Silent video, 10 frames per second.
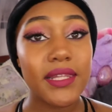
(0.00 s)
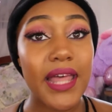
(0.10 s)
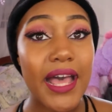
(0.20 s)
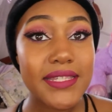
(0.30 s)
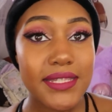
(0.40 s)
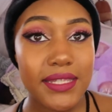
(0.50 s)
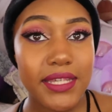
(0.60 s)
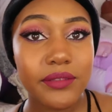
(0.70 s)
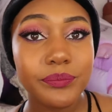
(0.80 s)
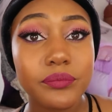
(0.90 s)

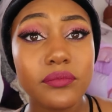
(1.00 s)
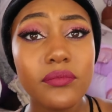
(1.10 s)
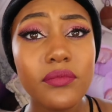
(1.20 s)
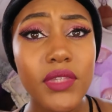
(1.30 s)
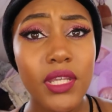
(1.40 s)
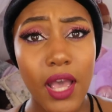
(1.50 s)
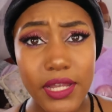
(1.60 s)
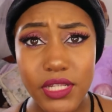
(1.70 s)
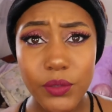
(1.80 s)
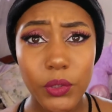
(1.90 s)
Lastly,
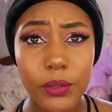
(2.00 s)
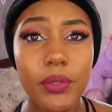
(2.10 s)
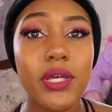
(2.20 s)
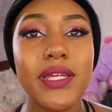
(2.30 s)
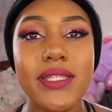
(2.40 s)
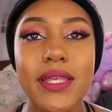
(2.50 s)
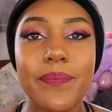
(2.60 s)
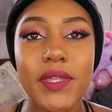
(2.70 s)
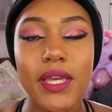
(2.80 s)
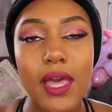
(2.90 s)
I did want to put
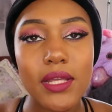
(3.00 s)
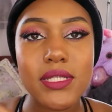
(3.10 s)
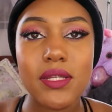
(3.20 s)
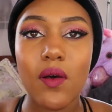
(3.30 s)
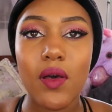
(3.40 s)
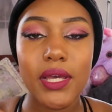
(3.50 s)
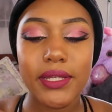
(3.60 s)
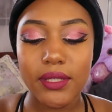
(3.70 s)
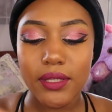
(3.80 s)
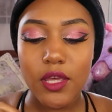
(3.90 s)
something else
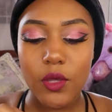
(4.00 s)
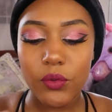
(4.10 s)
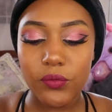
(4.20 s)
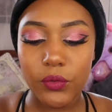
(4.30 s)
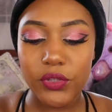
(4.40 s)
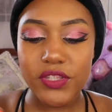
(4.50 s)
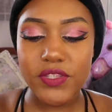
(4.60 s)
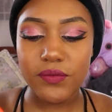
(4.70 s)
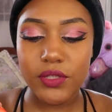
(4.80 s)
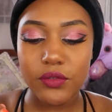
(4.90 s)
on before
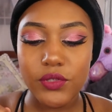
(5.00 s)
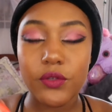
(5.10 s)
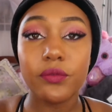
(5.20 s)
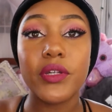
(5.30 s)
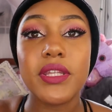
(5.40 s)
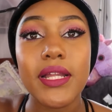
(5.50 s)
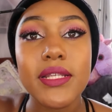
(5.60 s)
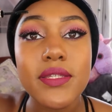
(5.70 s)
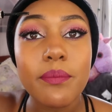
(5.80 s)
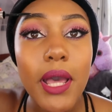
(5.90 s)
this video is over, and that
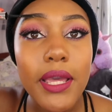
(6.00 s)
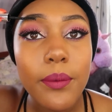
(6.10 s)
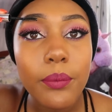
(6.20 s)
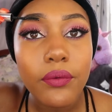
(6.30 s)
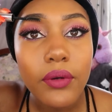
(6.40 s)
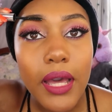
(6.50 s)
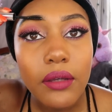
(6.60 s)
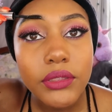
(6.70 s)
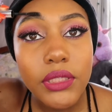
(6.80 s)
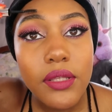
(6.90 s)
is my
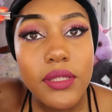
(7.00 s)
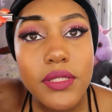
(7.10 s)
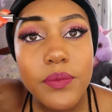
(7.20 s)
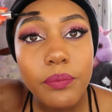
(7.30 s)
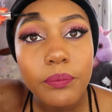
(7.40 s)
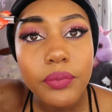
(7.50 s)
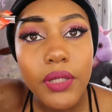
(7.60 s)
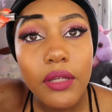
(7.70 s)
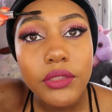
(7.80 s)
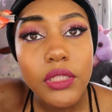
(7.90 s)
brow gel. This
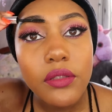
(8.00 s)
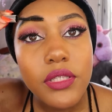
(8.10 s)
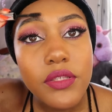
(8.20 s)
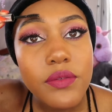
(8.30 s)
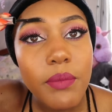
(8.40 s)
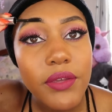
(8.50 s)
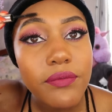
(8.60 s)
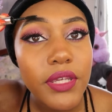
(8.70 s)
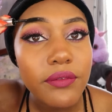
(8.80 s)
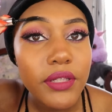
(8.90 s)
brow gel is my
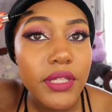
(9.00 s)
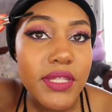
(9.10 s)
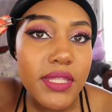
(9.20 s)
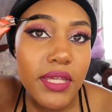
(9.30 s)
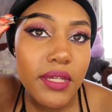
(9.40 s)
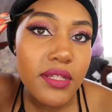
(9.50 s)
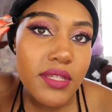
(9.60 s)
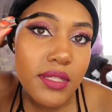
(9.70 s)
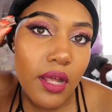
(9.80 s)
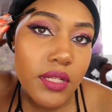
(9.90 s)
favorite. It's the
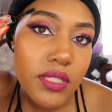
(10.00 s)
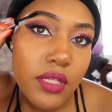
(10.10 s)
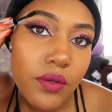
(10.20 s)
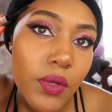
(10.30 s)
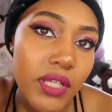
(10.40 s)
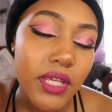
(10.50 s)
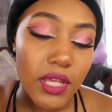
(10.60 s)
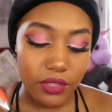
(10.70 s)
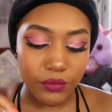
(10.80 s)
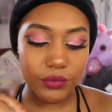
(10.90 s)
Anastasia one.
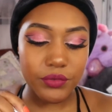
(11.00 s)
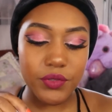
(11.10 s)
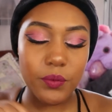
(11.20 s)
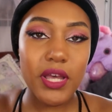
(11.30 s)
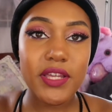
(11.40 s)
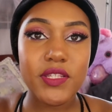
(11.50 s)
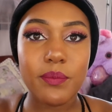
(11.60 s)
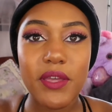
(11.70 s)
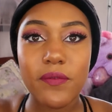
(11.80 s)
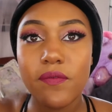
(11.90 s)
The only reason why it's
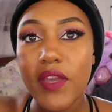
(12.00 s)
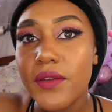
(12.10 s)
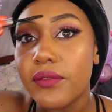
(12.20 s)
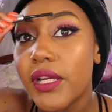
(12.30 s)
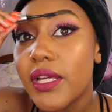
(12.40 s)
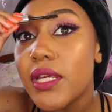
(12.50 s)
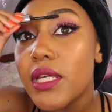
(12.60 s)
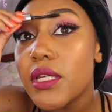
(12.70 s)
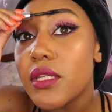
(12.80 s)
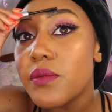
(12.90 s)
my favorite
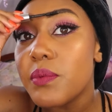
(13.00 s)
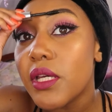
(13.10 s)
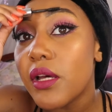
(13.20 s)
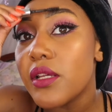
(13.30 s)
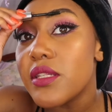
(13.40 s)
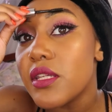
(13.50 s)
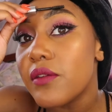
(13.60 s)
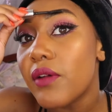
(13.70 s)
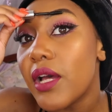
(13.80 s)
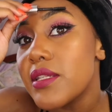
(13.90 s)
is because
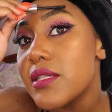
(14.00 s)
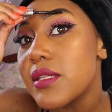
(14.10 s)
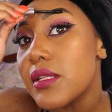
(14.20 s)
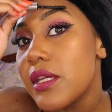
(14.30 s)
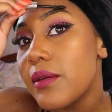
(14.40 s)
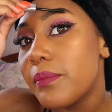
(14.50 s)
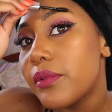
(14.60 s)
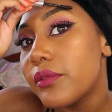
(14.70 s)
if I sleep